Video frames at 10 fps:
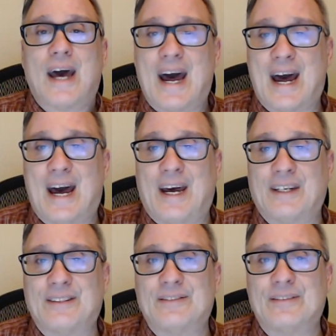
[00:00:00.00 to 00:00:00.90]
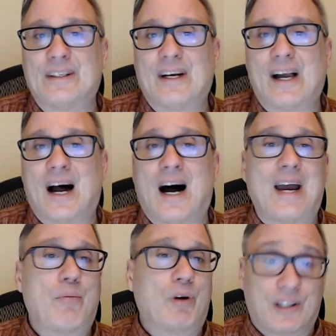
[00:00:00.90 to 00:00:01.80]
And
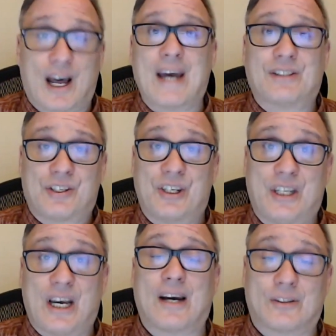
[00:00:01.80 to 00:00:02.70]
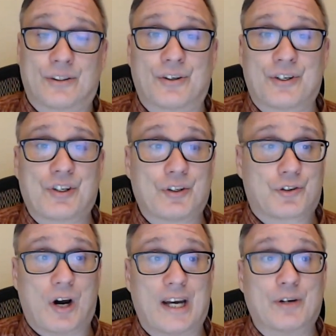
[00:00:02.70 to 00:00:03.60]
I would like to see the Islanders
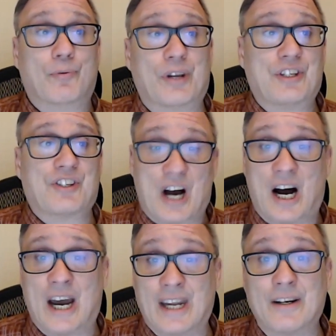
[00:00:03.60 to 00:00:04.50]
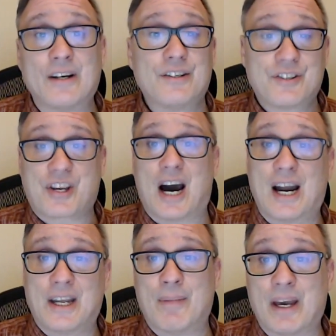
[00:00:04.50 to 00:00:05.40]
try to re-sign
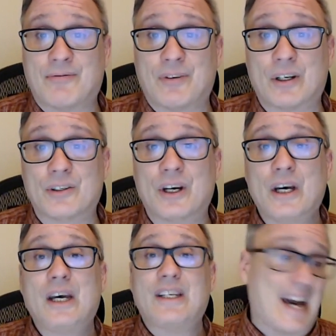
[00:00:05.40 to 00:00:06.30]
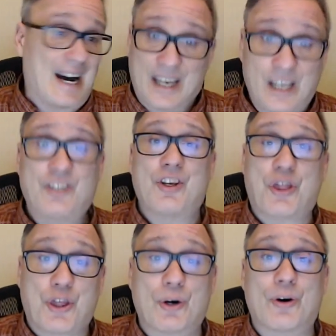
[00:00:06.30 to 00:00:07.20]
Scotty Mayfield. Yeah, he's a
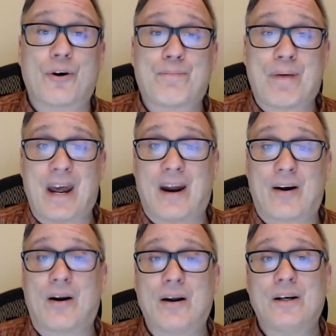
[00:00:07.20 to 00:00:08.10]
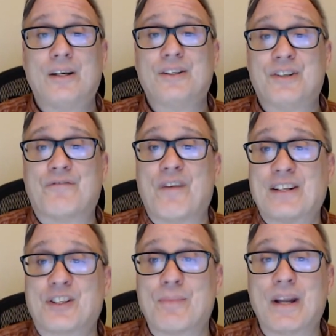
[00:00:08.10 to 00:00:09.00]
third-pair
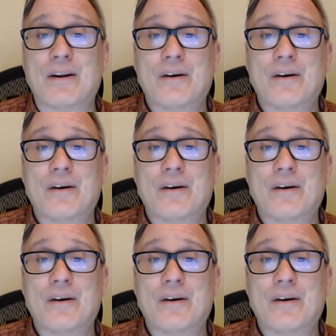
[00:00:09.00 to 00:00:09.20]
defenseman.